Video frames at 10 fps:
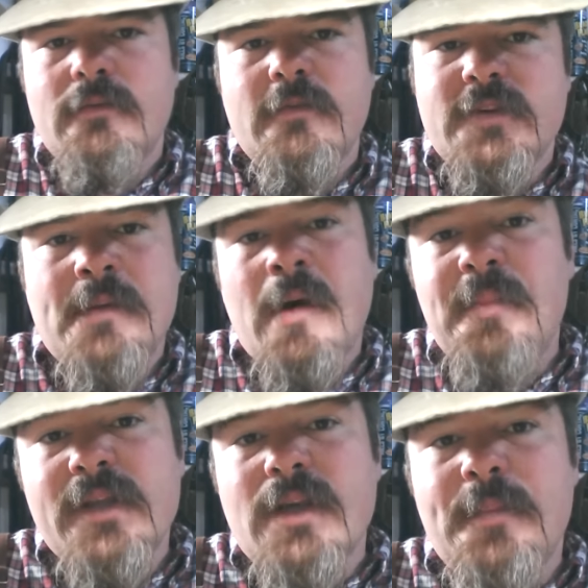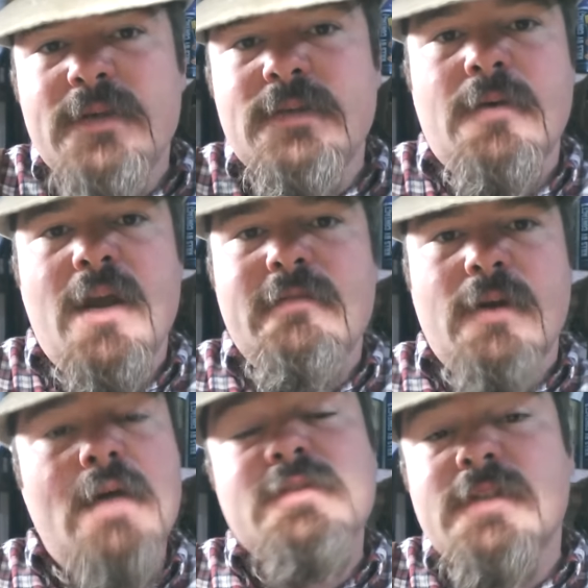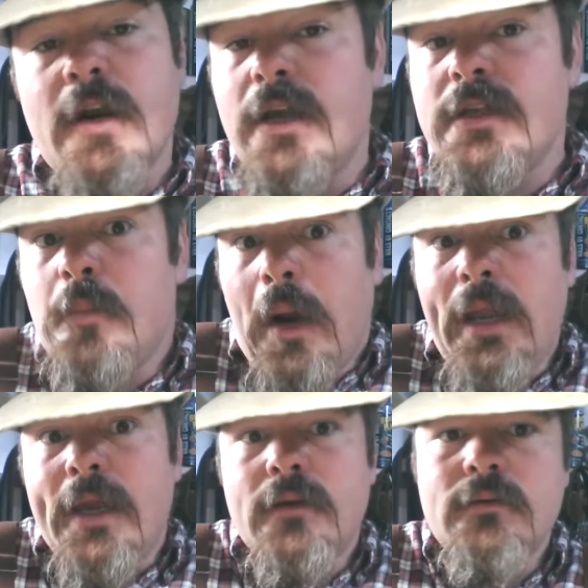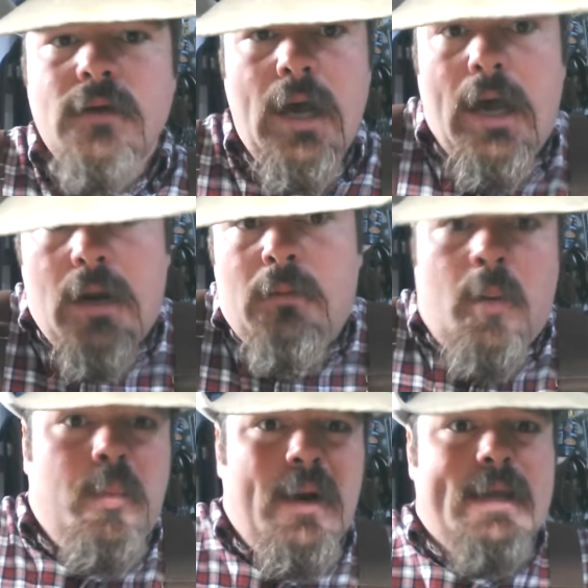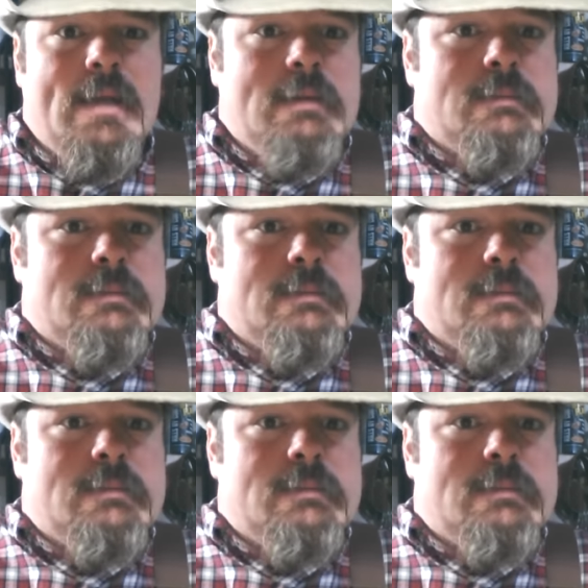first time I picked up his engraver, I was scared to break it. I don't want to break it.